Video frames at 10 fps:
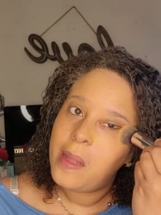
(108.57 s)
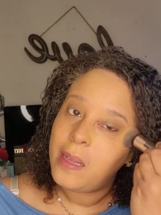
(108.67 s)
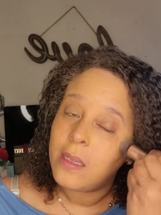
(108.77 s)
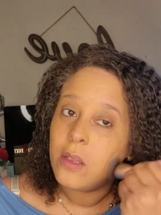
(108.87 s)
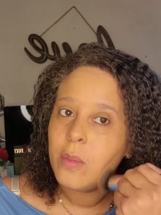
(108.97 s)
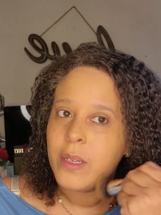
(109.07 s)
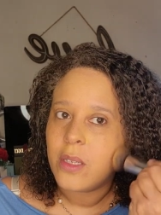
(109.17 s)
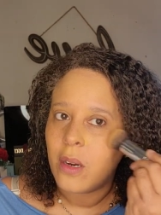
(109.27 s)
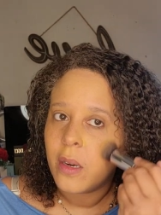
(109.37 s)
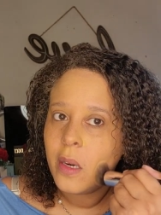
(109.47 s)
That's a little bit
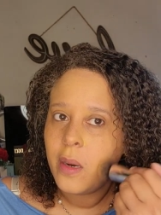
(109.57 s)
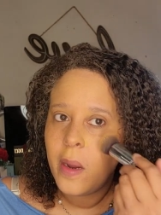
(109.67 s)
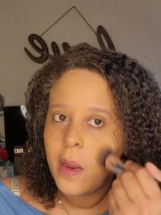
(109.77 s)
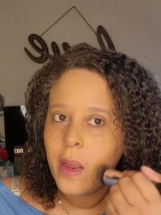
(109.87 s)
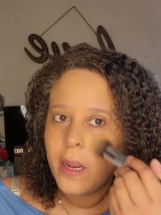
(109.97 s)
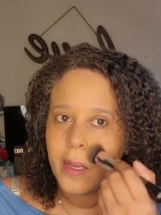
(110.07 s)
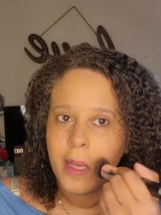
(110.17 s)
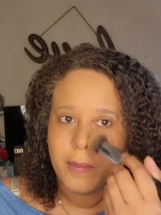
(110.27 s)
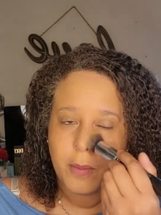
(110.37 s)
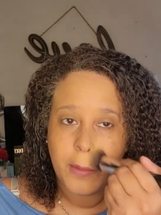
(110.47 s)
darker and it
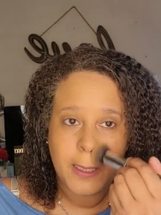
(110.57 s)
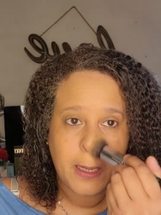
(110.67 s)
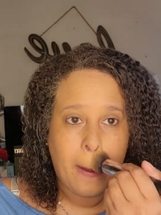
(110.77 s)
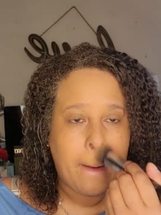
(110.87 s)
keeps blending